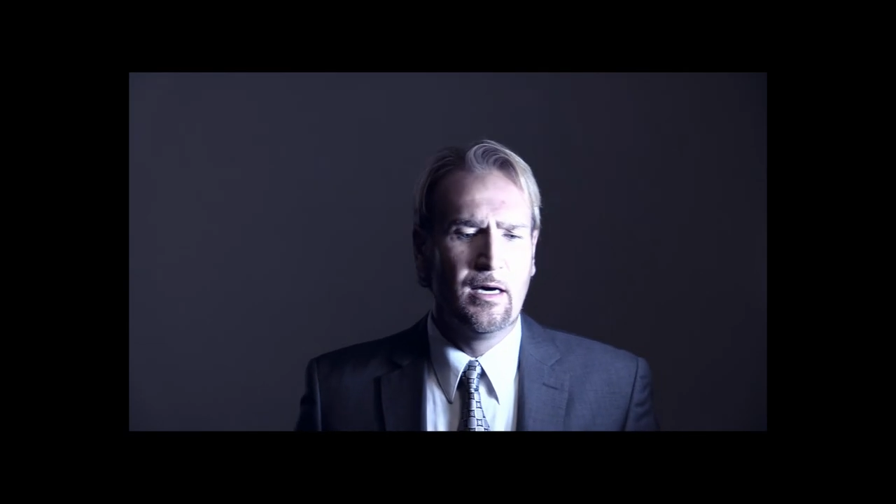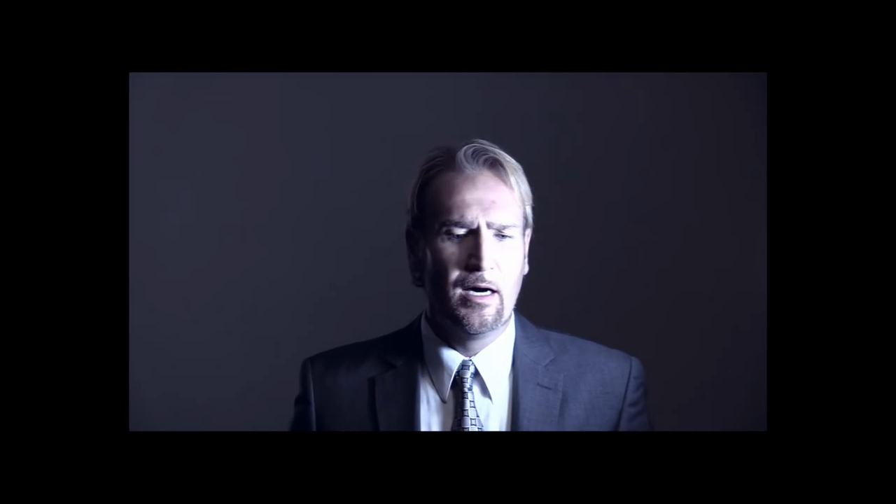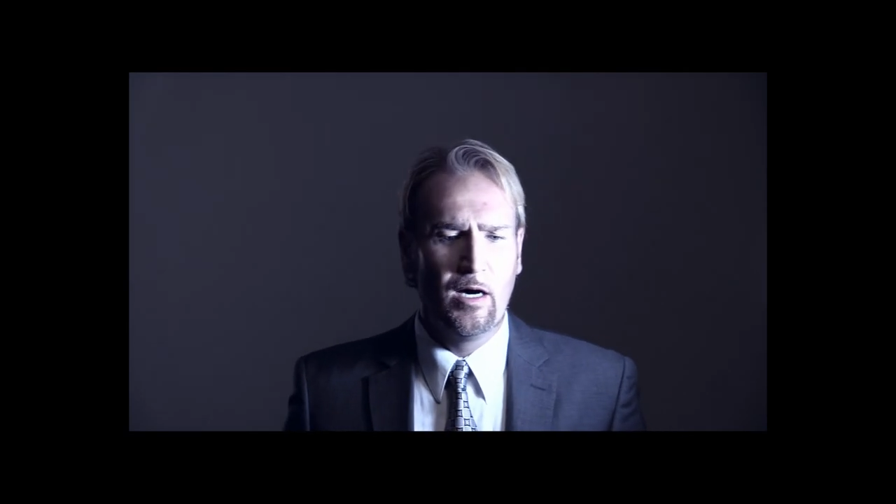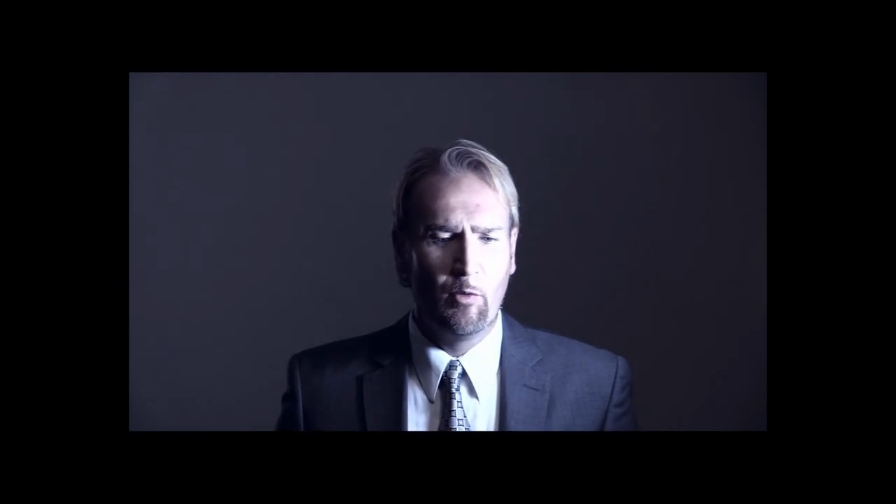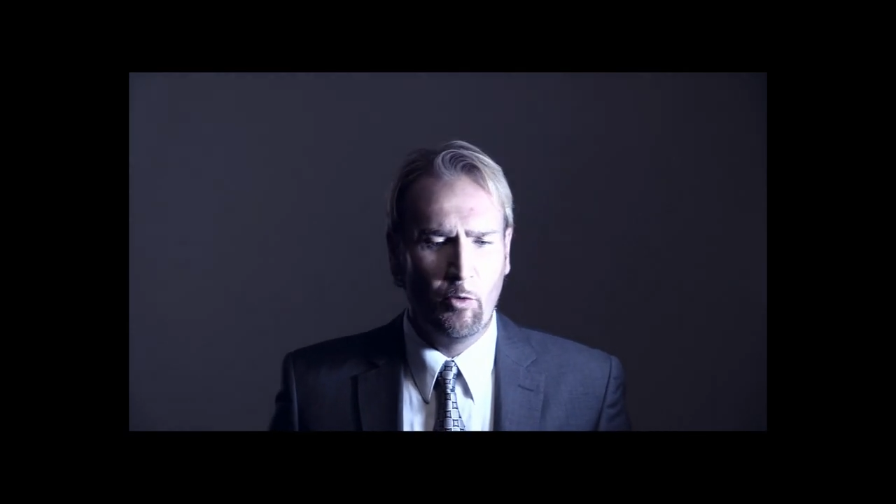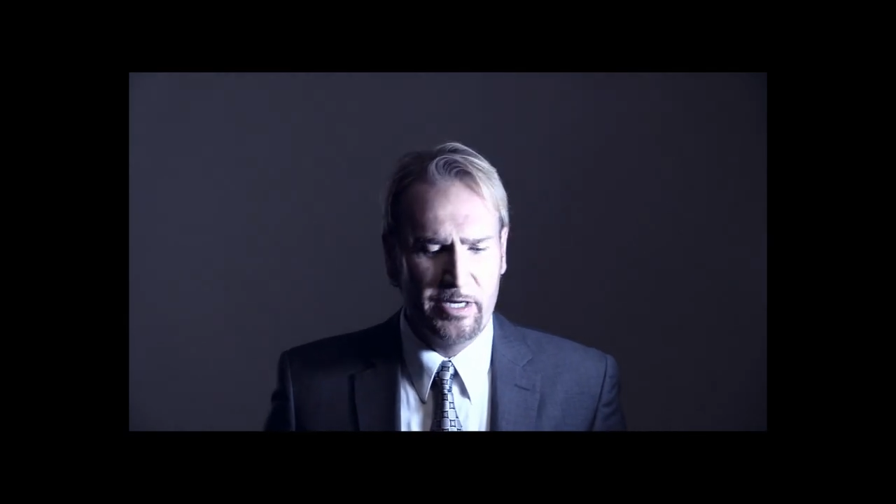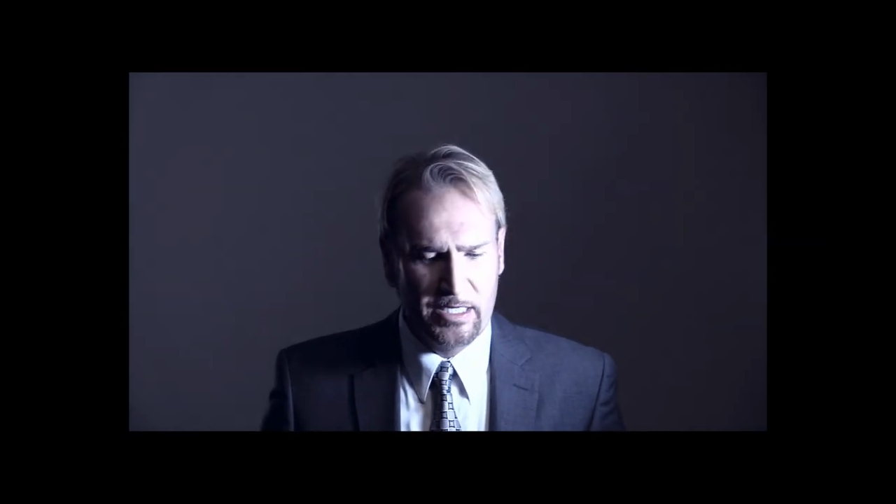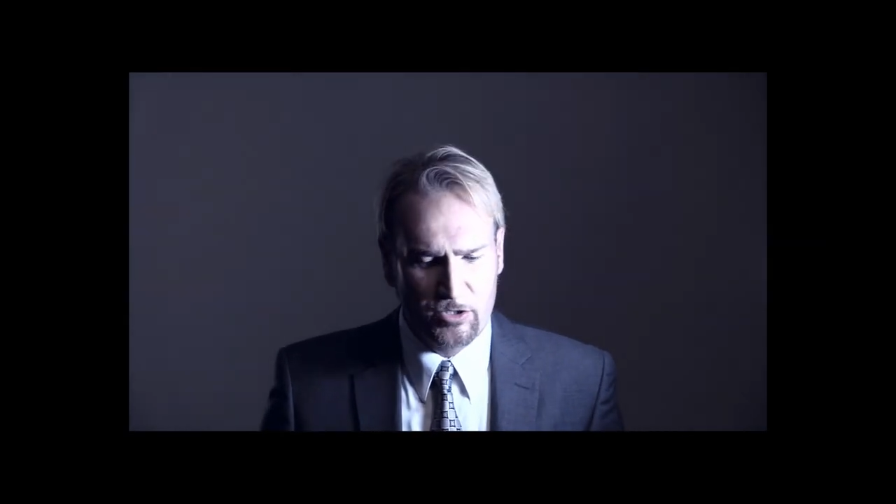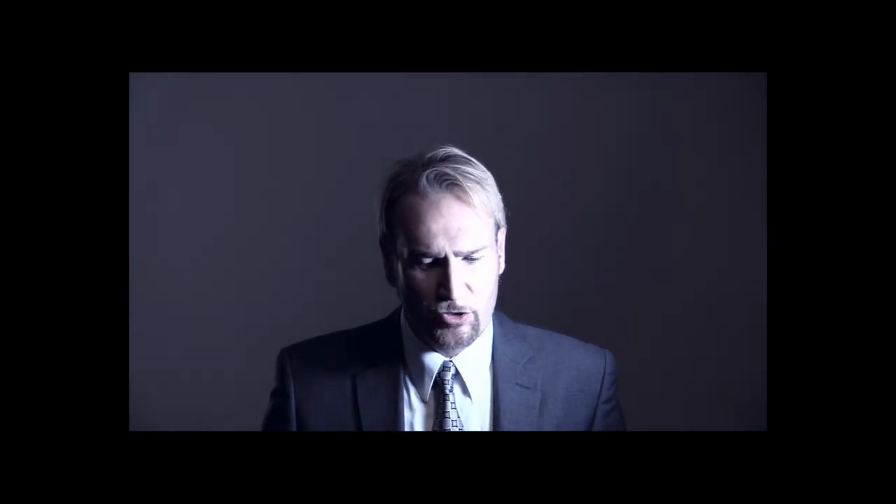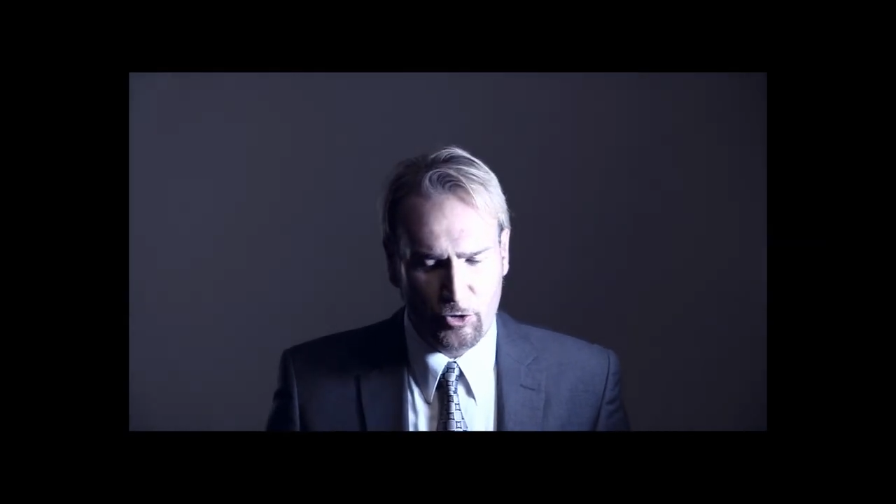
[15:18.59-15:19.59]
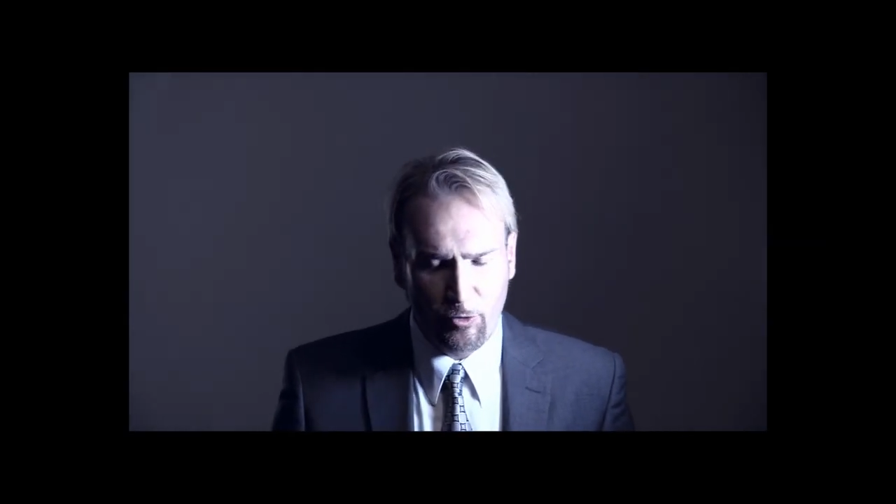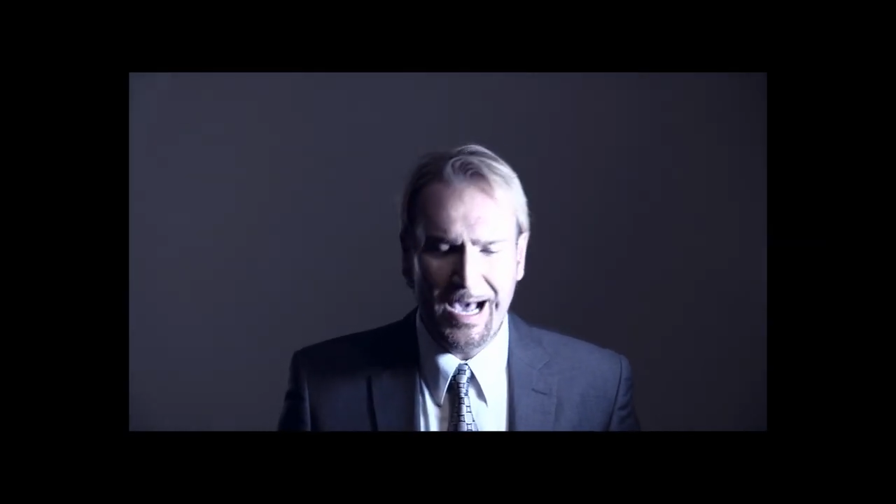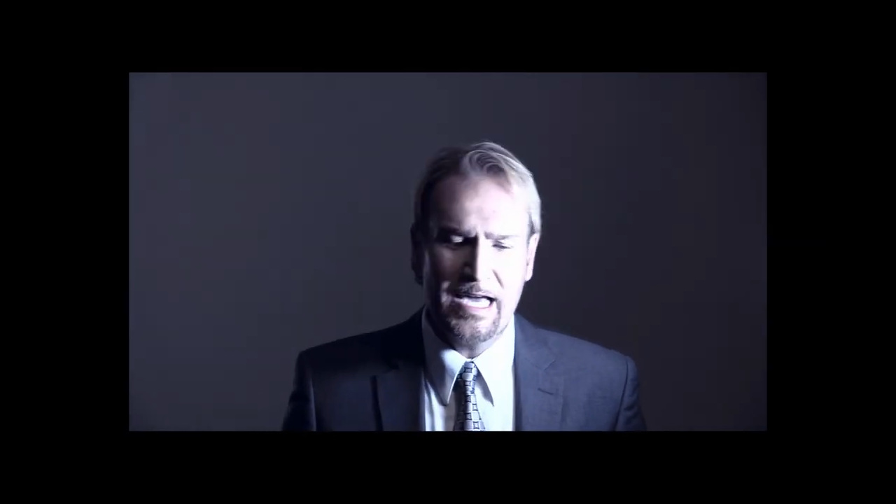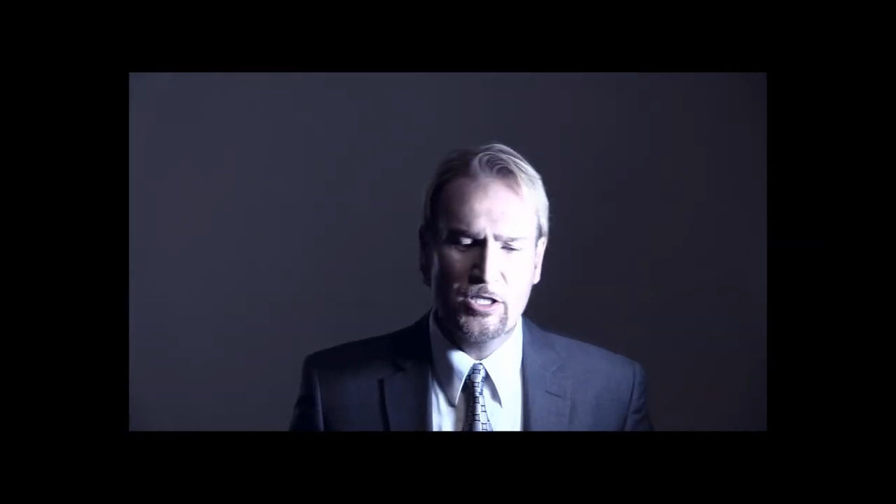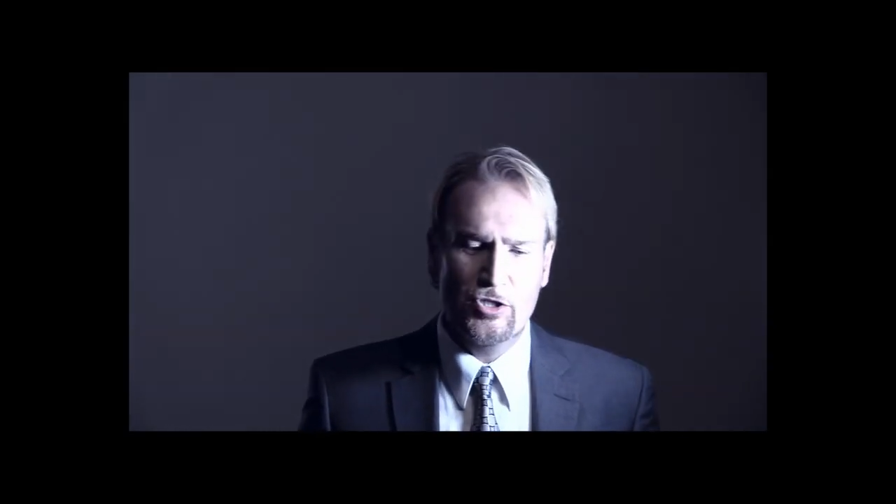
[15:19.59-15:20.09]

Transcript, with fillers: Uh, what I try